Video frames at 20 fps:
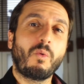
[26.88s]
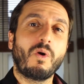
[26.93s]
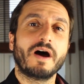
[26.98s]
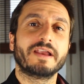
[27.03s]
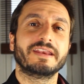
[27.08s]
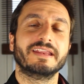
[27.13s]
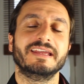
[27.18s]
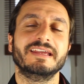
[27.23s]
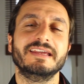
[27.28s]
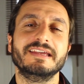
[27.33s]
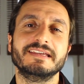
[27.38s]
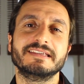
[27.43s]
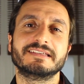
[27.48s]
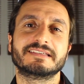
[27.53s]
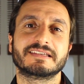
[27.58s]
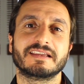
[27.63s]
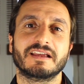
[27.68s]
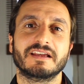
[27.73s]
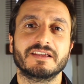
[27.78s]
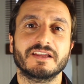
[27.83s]
one
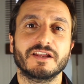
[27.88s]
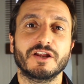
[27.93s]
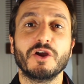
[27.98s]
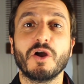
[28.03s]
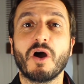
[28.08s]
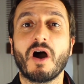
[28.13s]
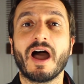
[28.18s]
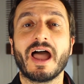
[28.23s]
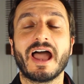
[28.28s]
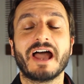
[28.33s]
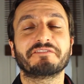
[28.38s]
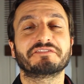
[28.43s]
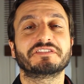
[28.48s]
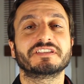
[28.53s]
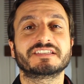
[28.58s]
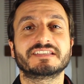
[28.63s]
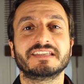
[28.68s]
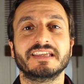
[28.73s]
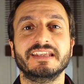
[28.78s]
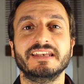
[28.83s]
is, you know, I have to
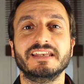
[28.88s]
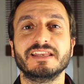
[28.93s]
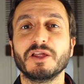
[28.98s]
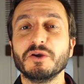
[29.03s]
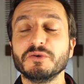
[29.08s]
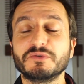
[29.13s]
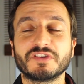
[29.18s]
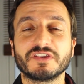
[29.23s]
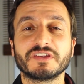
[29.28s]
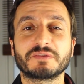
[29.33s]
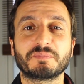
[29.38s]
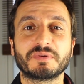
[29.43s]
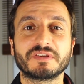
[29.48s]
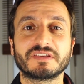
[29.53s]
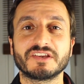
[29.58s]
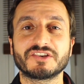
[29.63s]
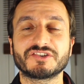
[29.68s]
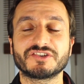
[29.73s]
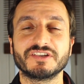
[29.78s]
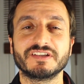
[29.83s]
sit in lotus
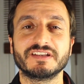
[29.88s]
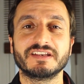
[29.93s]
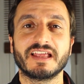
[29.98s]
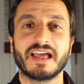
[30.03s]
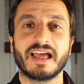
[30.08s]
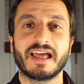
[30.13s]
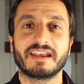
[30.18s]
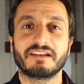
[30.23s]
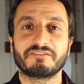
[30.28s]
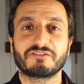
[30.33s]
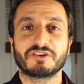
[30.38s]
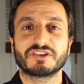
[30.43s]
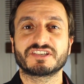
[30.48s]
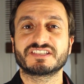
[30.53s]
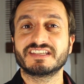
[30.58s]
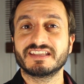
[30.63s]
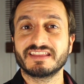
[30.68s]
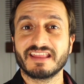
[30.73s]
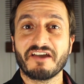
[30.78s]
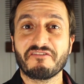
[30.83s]
position and I've got to
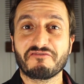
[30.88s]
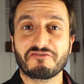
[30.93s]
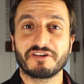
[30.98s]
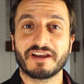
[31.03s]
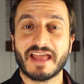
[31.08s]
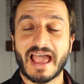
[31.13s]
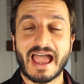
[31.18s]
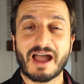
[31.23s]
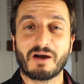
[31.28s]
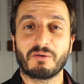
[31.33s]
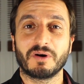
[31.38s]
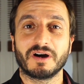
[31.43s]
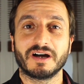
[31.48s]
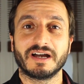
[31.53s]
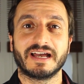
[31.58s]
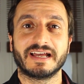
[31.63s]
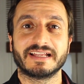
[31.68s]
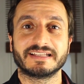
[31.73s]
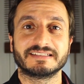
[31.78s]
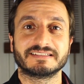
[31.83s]
sit there for an hour
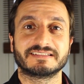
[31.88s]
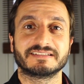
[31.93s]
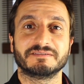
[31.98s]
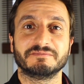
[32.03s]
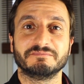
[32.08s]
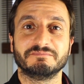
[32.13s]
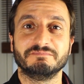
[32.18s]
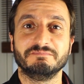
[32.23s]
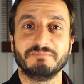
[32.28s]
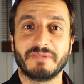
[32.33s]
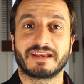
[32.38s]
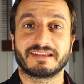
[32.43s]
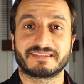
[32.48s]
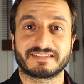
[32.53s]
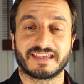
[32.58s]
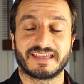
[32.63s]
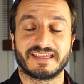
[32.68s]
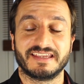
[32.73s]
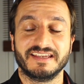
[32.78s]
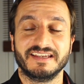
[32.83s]
and
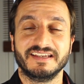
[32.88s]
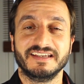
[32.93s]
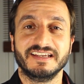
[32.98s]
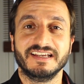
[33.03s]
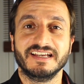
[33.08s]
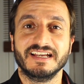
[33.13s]
meditate.